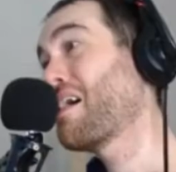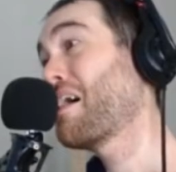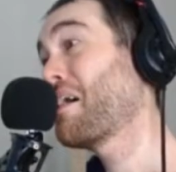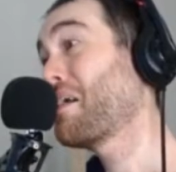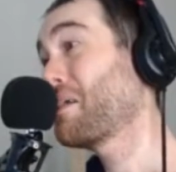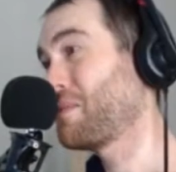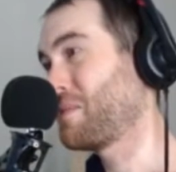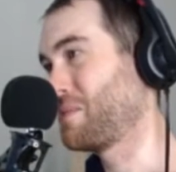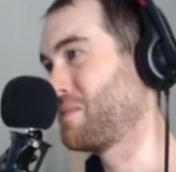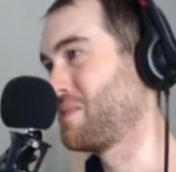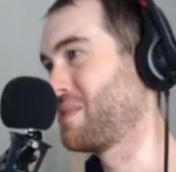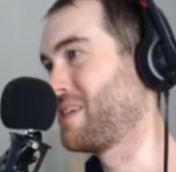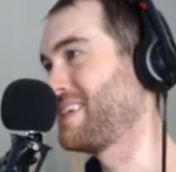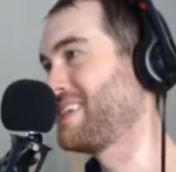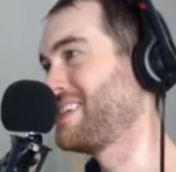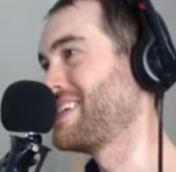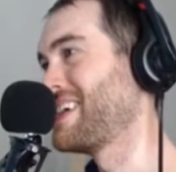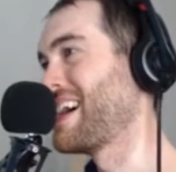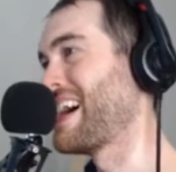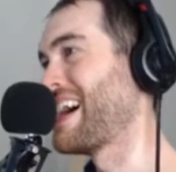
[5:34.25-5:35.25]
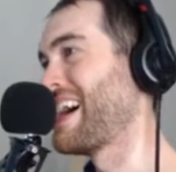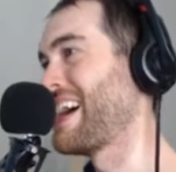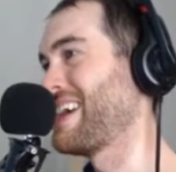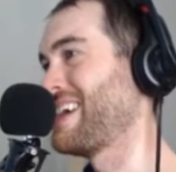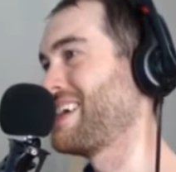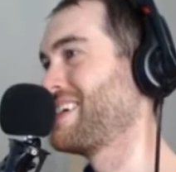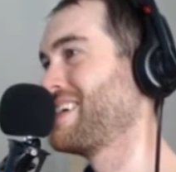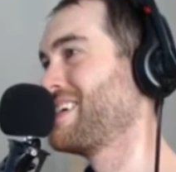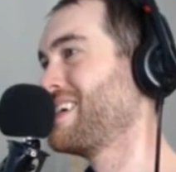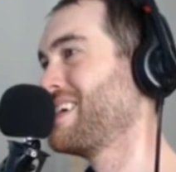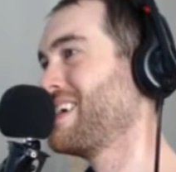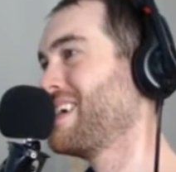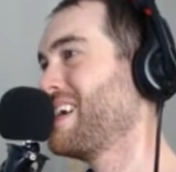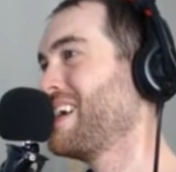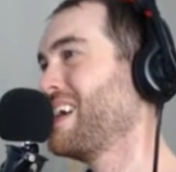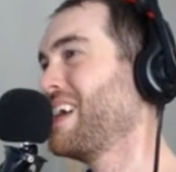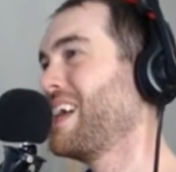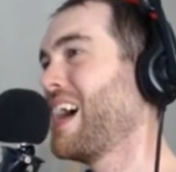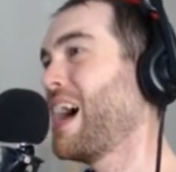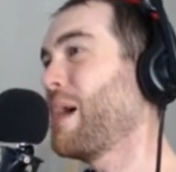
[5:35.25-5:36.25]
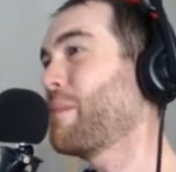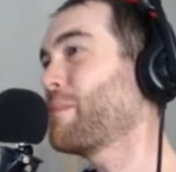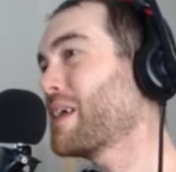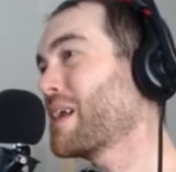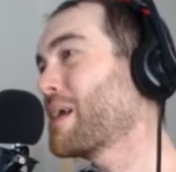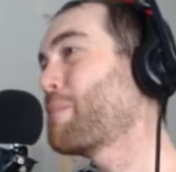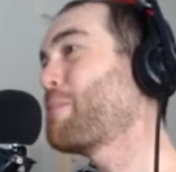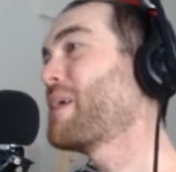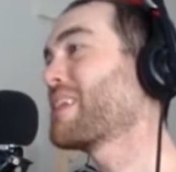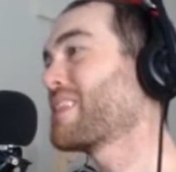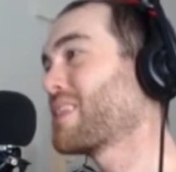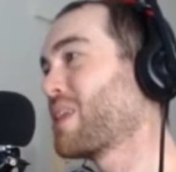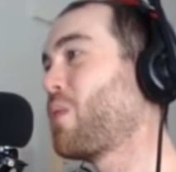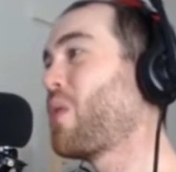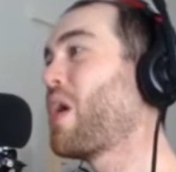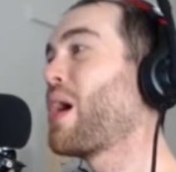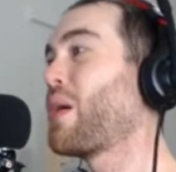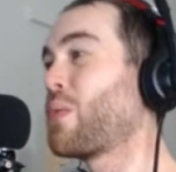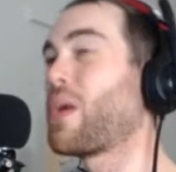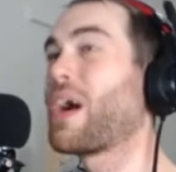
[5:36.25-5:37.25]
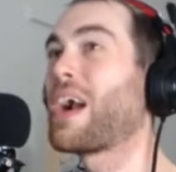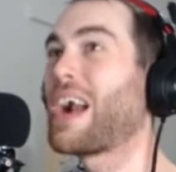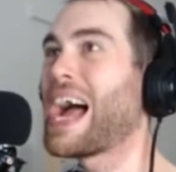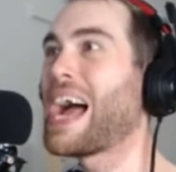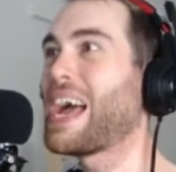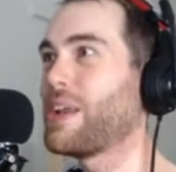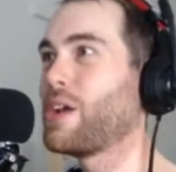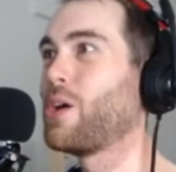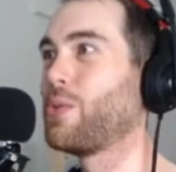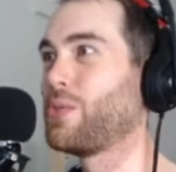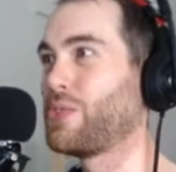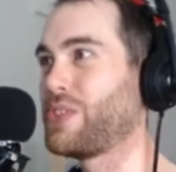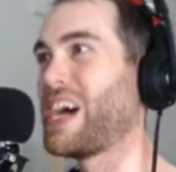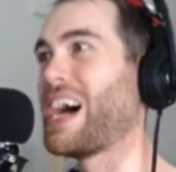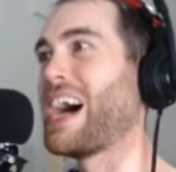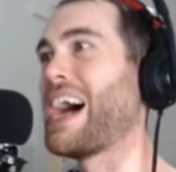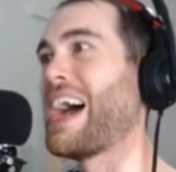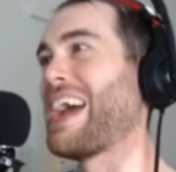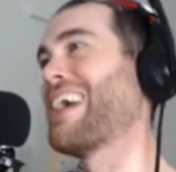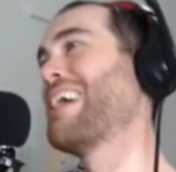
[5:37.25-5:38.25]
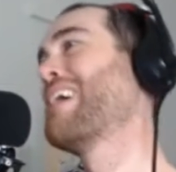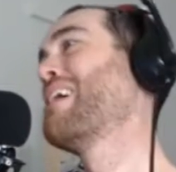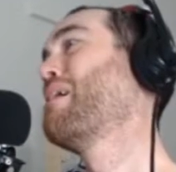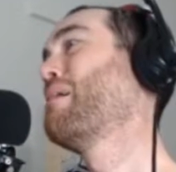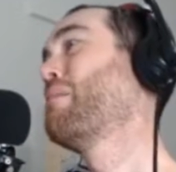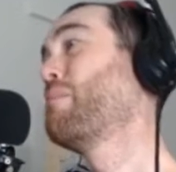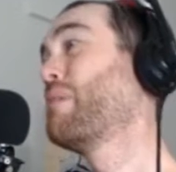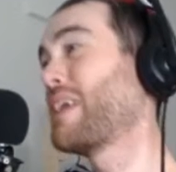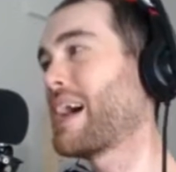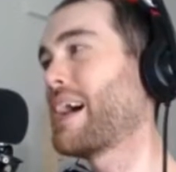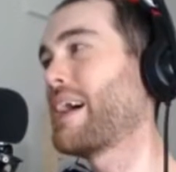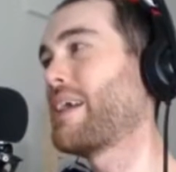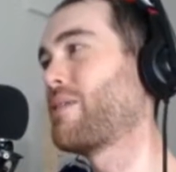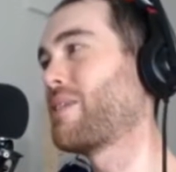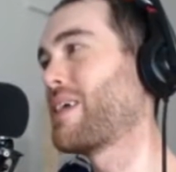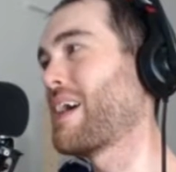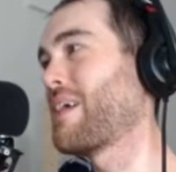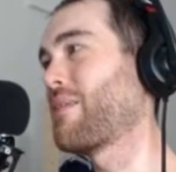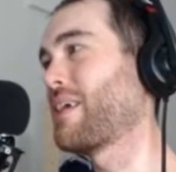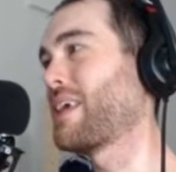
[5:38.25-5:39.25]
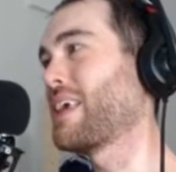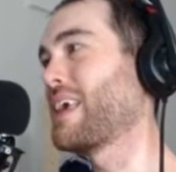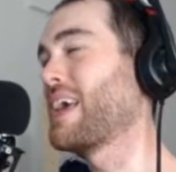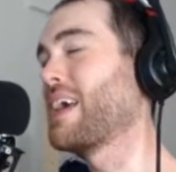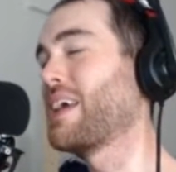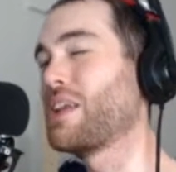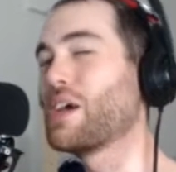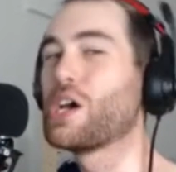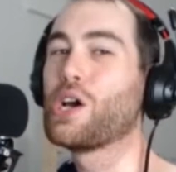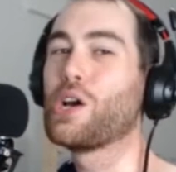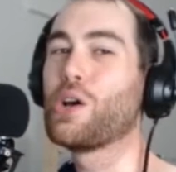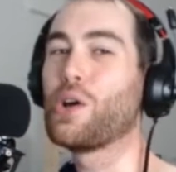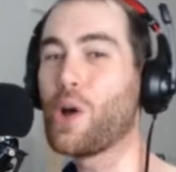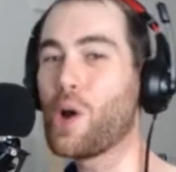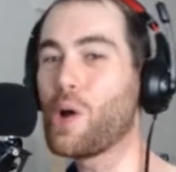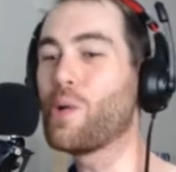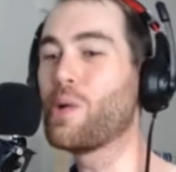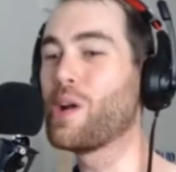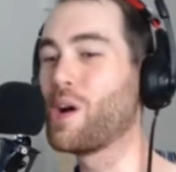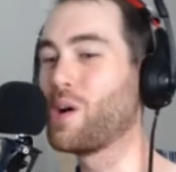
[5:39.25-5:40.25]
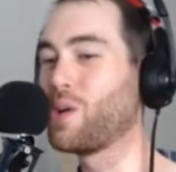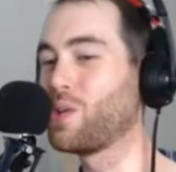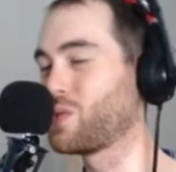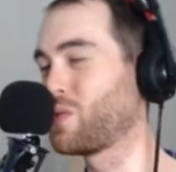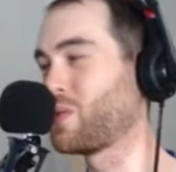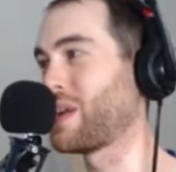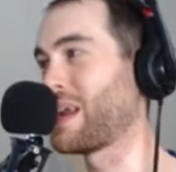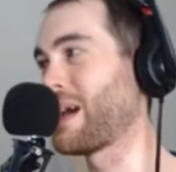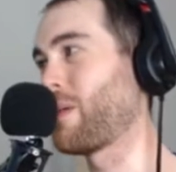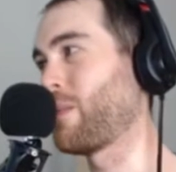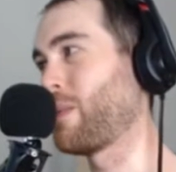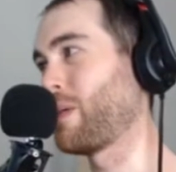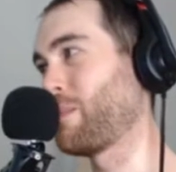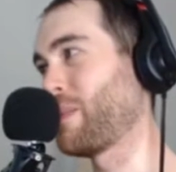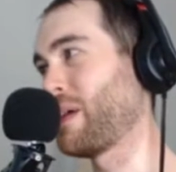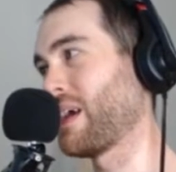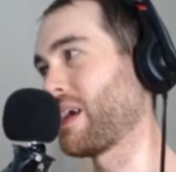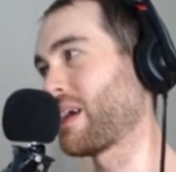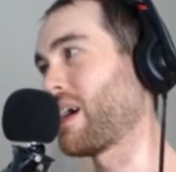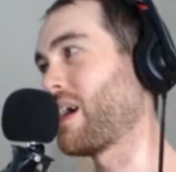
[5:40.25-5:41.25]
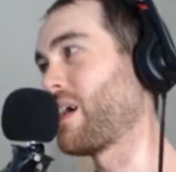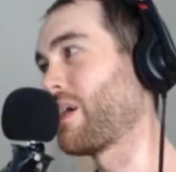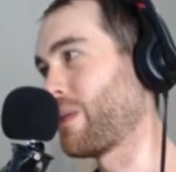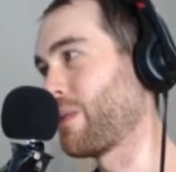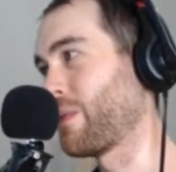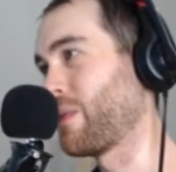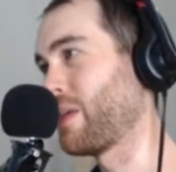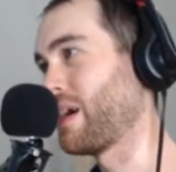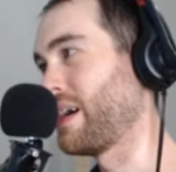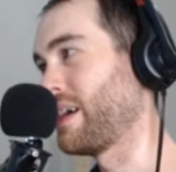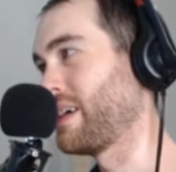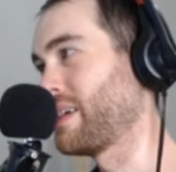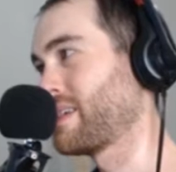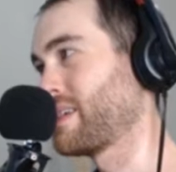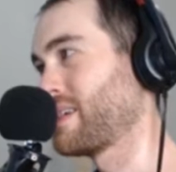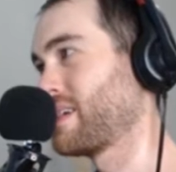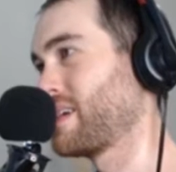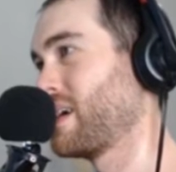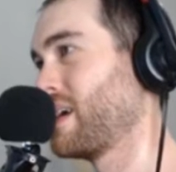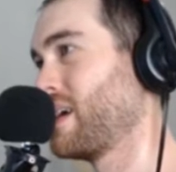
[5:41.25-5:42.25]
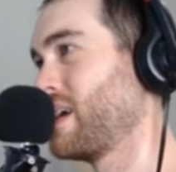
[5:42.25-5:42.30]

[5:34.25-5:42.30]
I don't want to die. I'm going to pick the one where I don't die, but I don't have a kid. Who knows what I would pick otherwise?